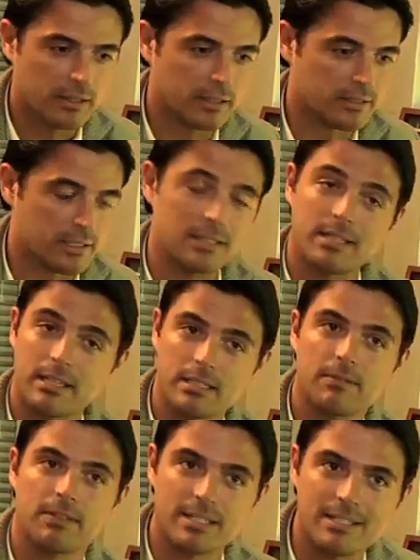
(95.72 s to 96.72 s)
the
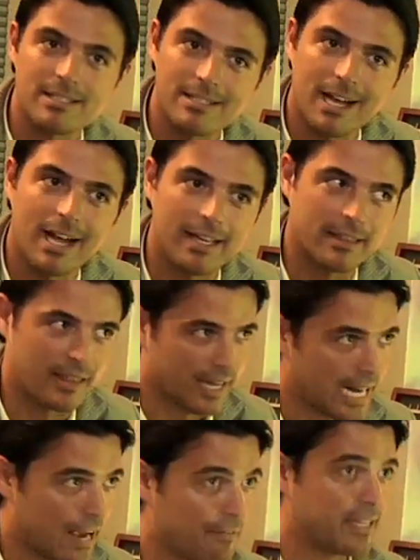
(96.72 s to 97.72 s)
success of this design
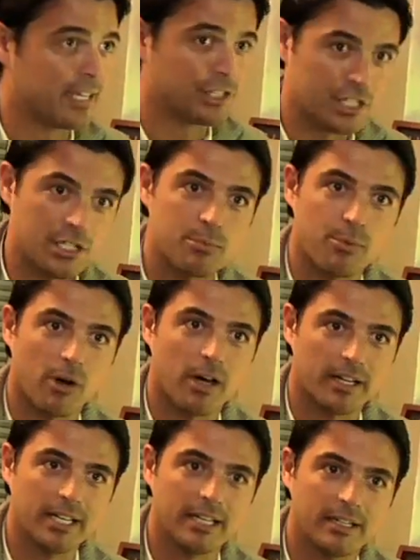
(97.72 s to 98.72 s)
that everything she's
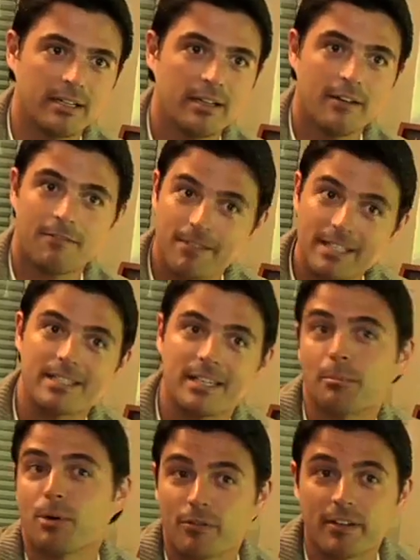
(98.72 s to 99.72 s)
brought in fits
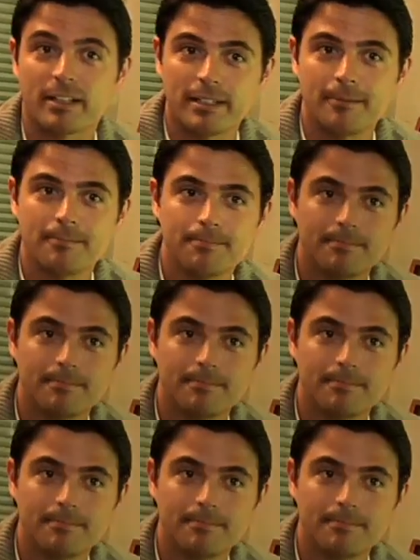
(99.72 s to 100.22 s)
in perfectly.